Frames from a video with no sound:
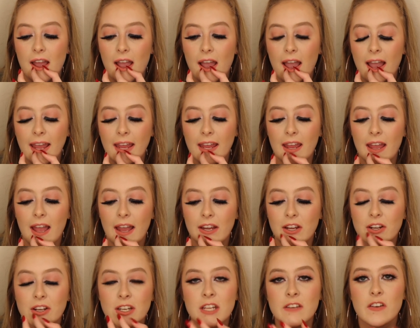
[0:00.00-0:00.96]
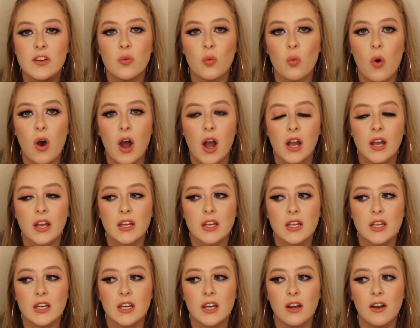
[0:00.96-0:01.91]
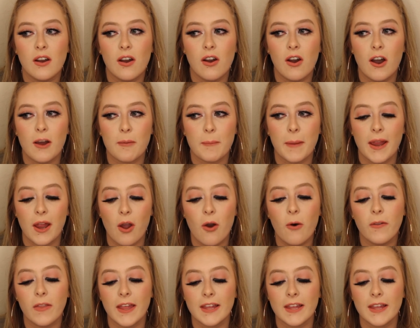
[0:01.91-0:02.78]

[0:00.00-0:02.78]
I couldn't even walk on my own.